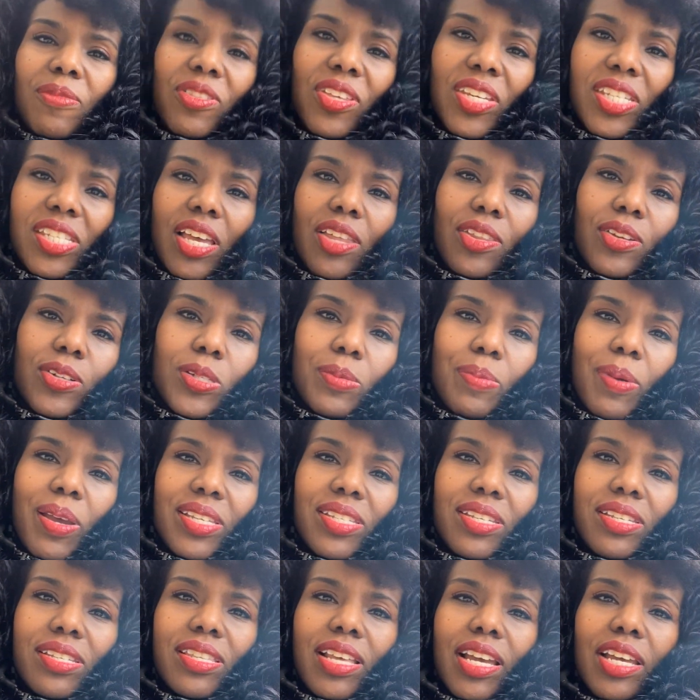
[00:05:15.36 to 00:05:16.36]
of these other
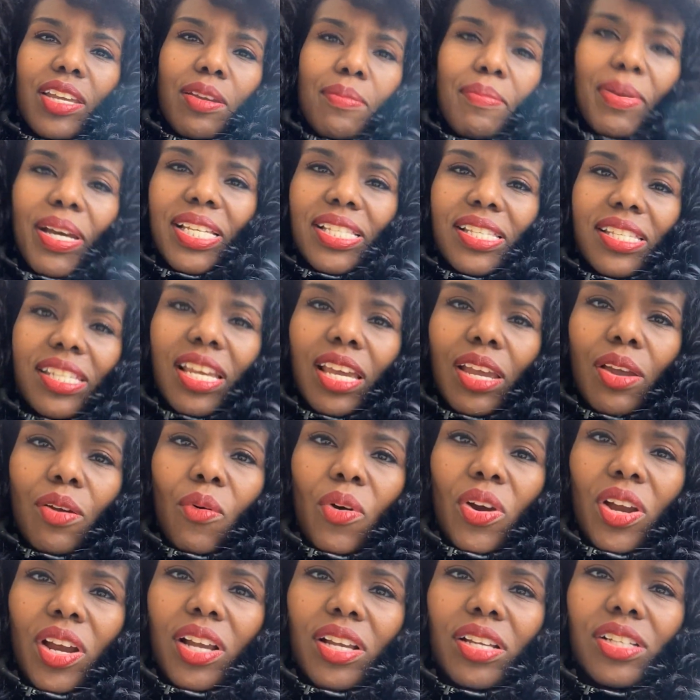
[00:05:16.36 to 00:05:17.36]
spaces that you might see,
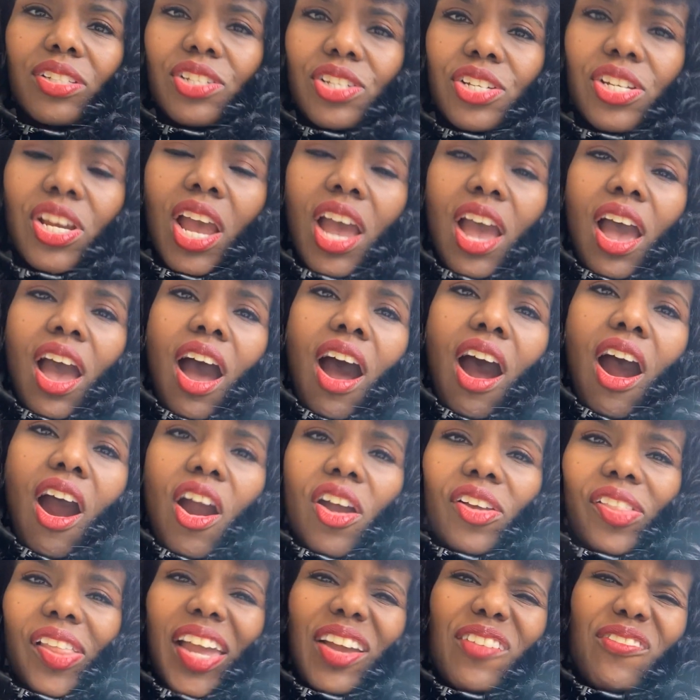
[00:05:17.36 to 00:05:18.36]
which
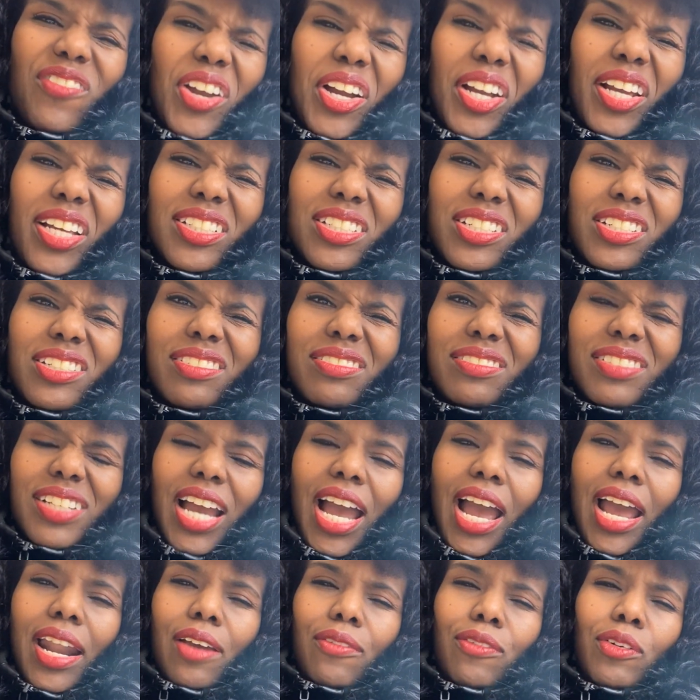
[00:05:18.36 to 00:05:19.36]
are like very
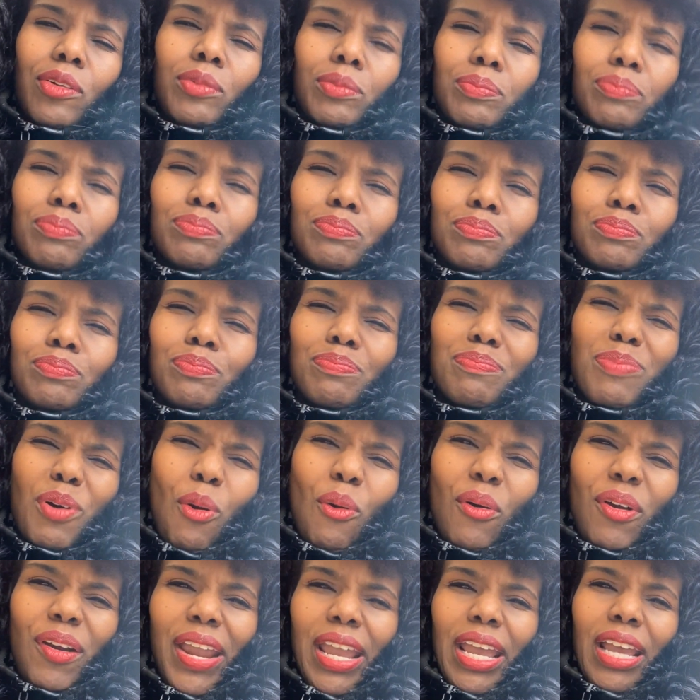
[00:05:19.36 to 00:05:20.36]
kind of
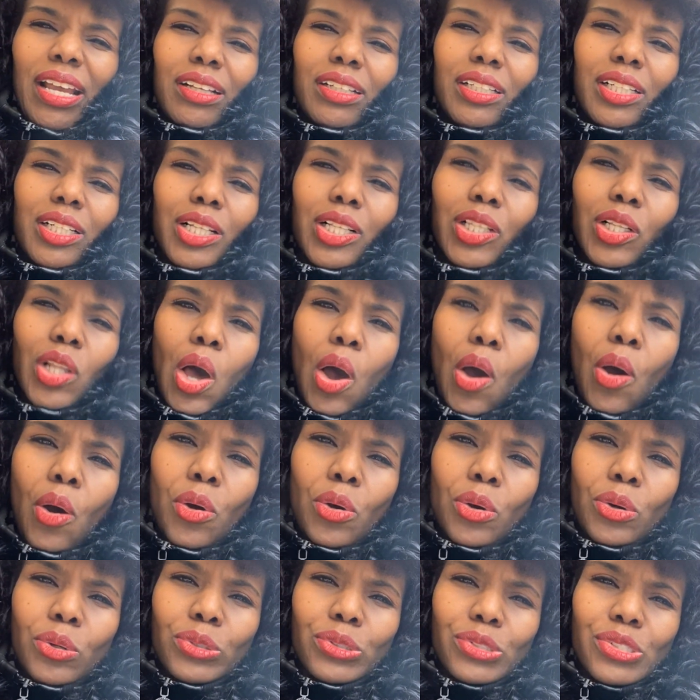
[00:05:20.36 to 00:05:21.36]
boring,
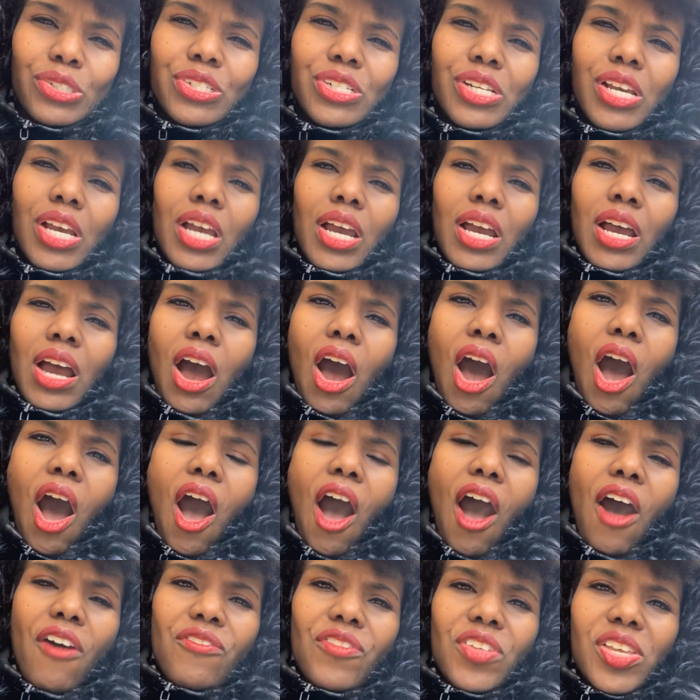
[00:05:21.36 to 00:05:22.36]
closed
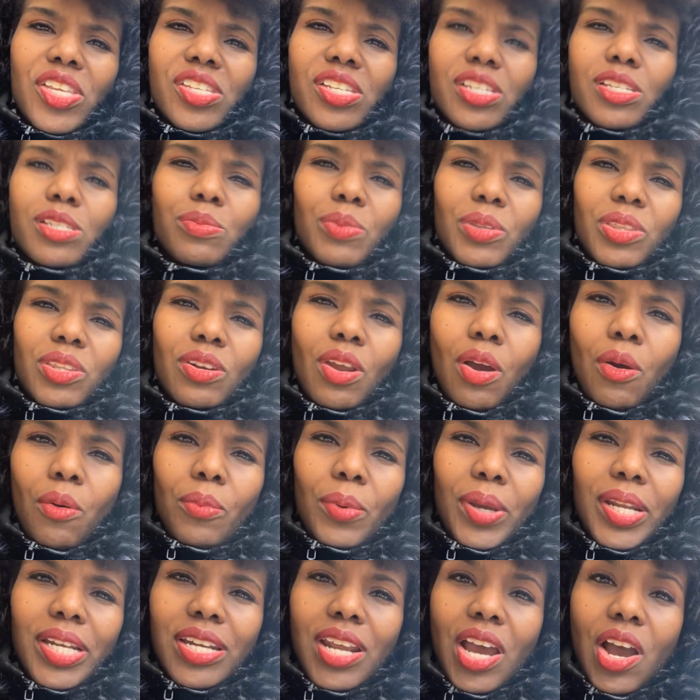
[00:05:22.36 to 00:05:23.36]
offices with no
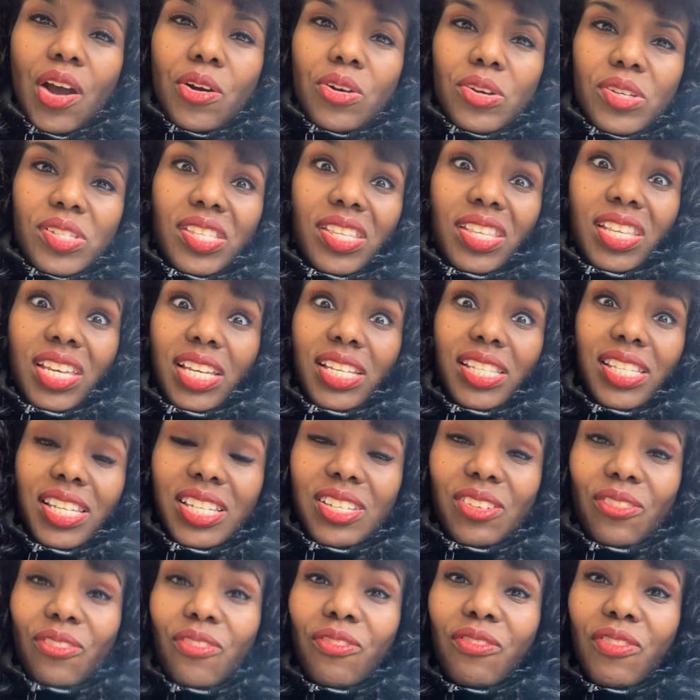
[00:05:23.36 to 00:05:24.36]
windows. This
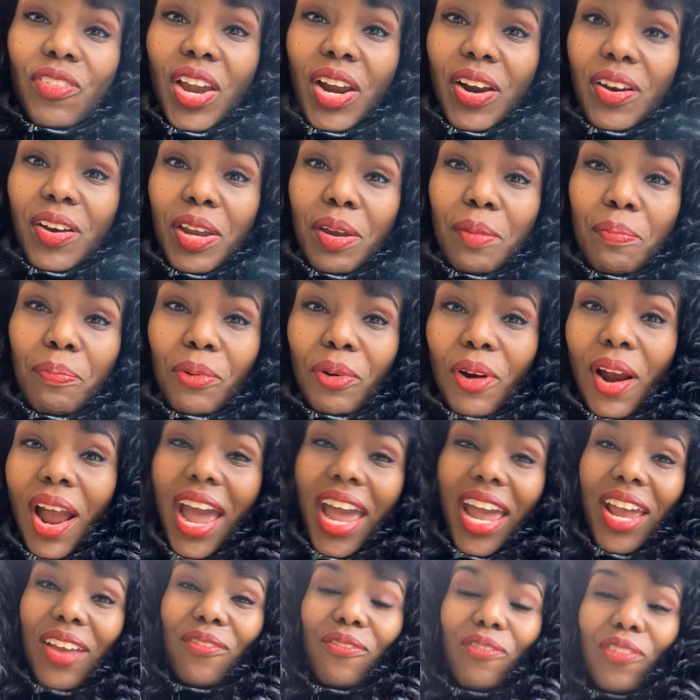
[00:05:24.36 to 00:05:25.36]
is very
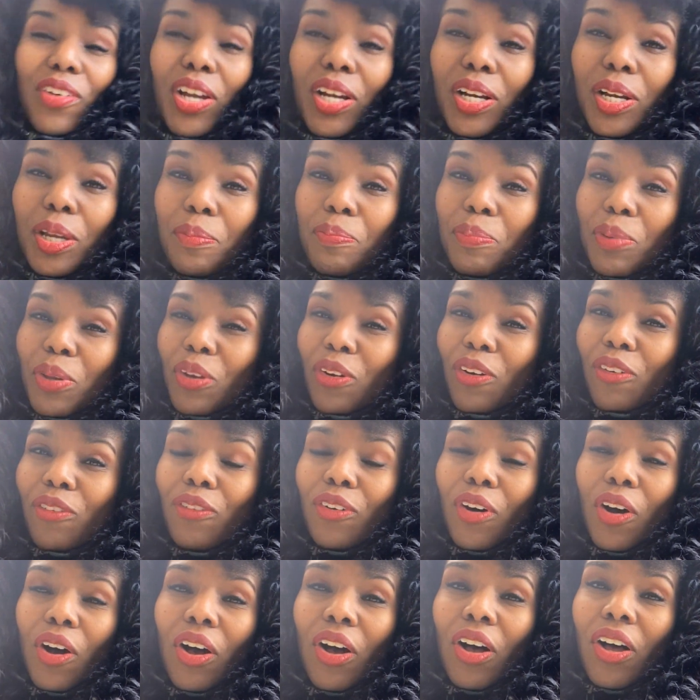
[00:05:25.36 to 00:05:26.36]
bright, very
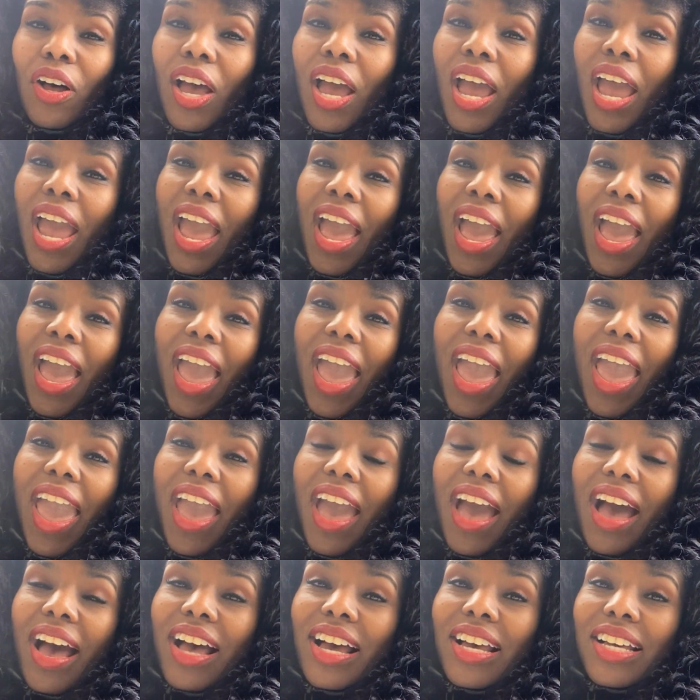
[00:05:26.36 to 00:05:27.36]
beautiful,
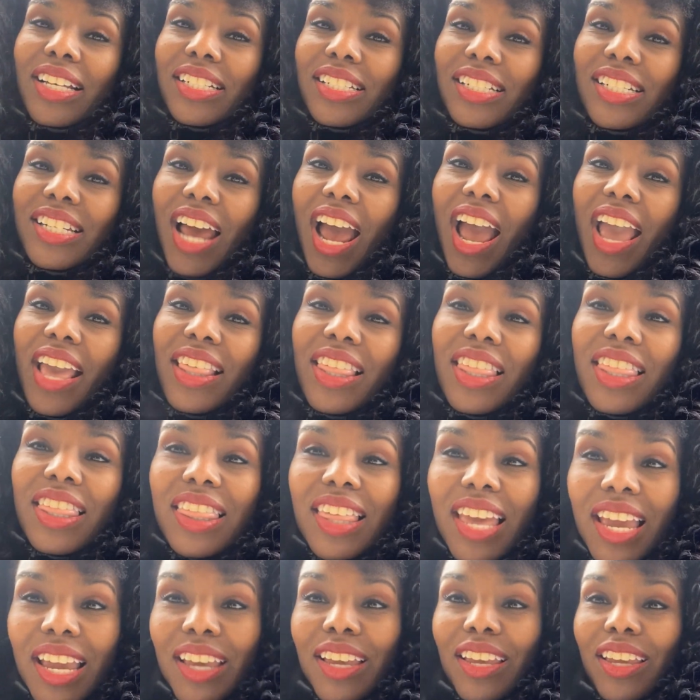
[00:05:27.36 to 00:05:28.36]
and I
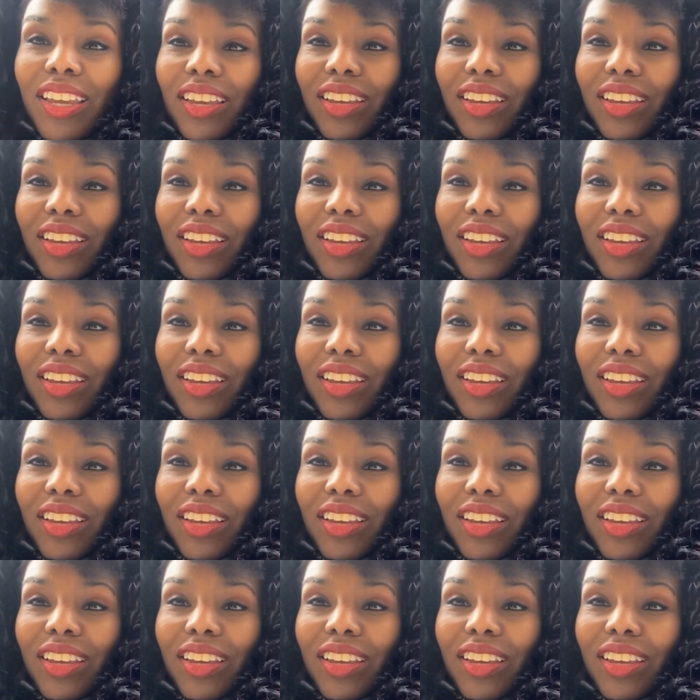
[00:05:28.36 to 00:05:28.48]
think